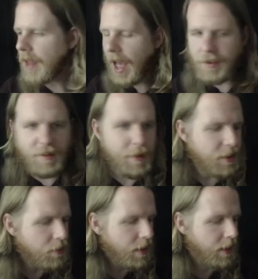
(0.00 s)
How's
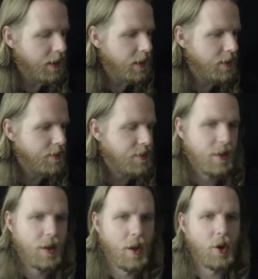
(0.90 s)
everybody doing? It is
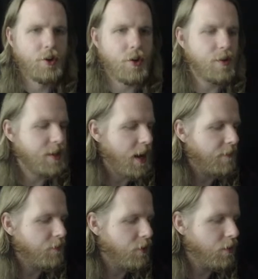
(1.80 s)
Tuesday
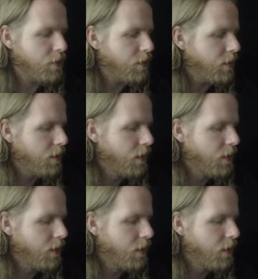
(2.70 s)
afternoon.